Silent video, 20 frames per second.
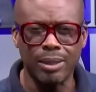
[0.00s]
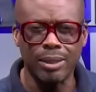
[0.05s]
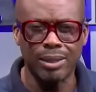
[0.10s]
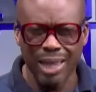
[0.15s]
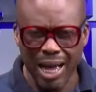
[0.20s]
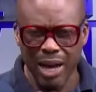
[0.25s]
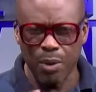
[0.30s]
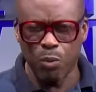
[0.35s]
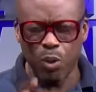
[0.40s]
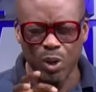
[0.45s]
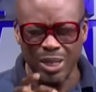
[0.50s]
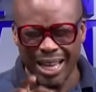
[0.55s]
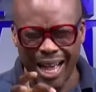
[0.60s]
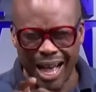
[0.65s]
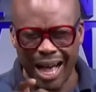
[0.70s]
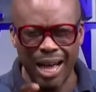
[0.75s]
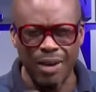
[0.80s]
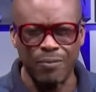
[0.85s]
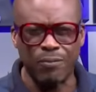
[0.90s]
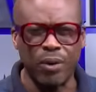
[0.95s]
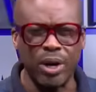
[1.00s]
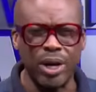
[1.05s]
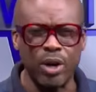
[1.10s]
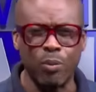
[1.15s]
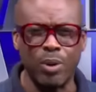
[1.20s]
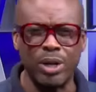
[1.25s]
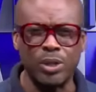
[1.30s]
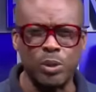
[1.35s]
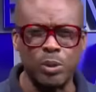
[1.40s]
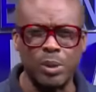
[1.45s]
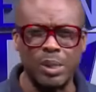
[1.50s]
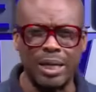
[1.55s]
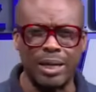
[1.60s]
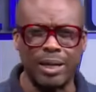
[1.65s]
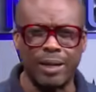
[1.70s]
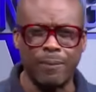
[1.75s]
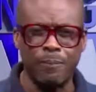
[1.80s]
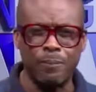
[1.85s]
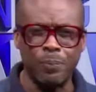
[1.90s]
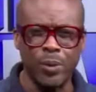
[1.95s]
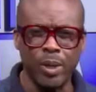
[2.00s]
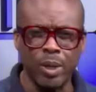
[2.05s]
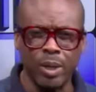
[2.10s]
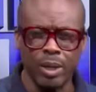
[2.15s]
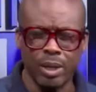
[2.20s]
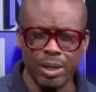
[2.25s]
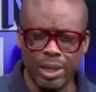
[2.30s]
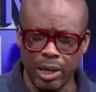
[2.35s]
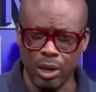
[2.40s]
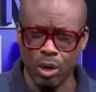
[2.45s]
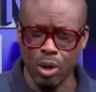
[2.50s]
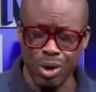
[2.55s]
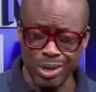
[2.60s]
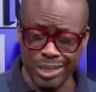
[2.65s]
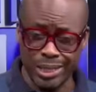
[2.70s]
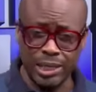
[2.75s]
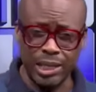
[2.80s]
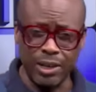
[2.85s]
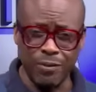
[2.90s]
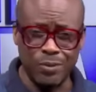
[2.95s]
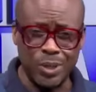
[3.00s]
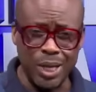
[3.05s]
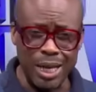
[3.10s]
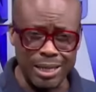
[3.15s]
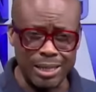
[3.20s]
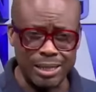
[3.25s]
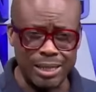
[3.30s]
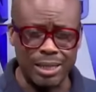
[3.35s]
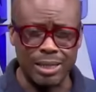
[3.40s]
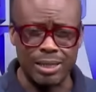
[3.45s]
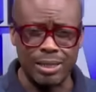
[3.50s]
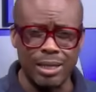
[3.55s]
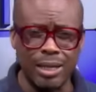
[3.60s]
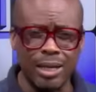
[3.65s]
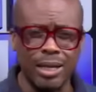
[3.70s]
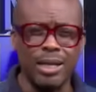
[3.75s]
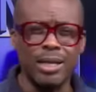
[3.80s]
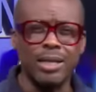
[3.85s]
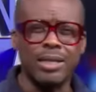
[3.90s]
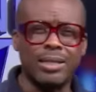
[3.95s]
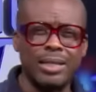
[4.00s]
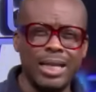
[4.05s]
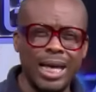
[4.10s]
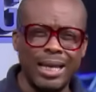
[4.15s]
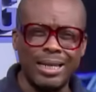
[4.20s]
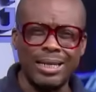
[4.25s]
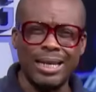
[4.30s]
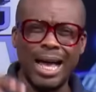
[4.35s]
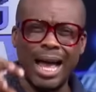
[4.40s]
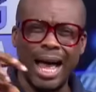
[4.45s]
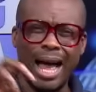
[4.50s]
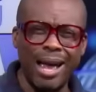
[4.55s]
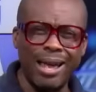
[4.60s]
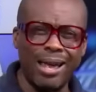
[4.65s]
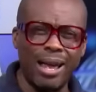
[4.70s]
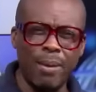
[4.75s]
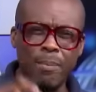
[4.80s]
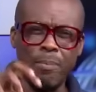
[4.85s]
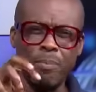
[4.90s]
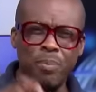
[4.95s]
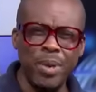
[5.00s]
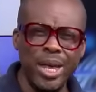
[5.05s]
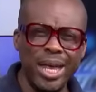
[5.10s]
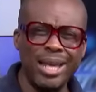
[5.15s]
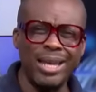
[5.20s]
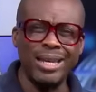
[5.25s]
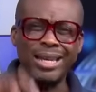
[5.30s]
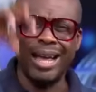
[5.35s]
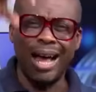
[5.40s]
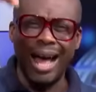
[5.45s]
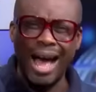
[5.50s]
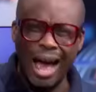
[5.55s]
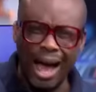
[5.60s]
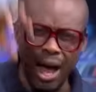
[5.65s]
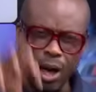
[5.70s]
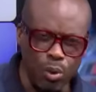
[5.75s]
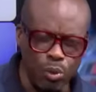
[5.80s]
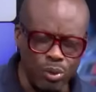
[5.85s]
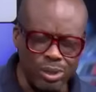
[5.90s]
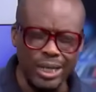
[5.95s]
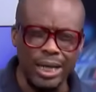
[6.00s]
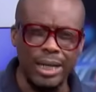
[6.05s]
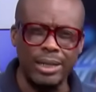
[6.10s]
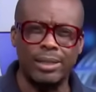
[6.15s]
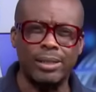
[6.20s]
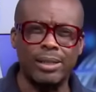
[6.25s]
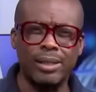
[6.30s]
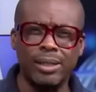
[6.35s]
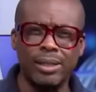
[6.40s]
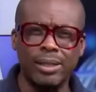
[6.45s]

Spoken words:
That was hard for anyone to take. The Lord Chief Justice said, I am being hounded